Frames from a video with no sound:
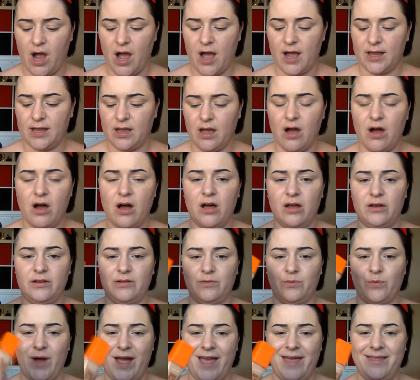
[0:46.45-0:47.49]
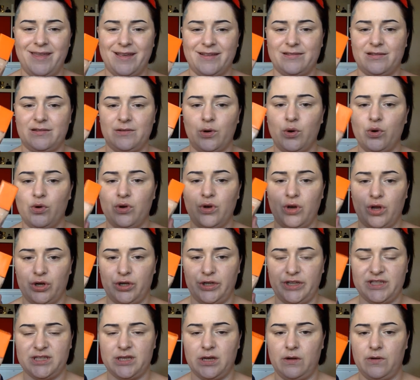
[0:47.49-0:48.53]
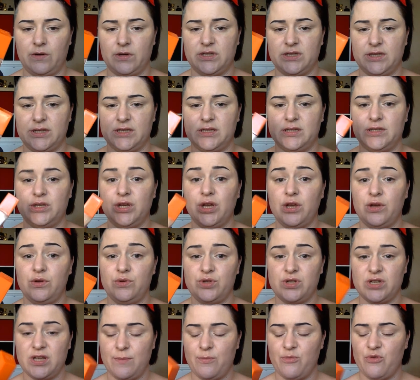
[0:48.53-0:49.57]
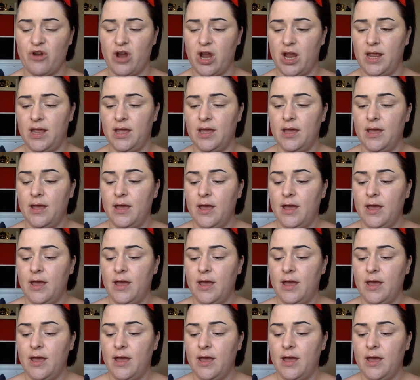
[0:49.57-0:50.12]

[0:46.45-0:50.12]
I can't wear this all on its own because it's too shimmery,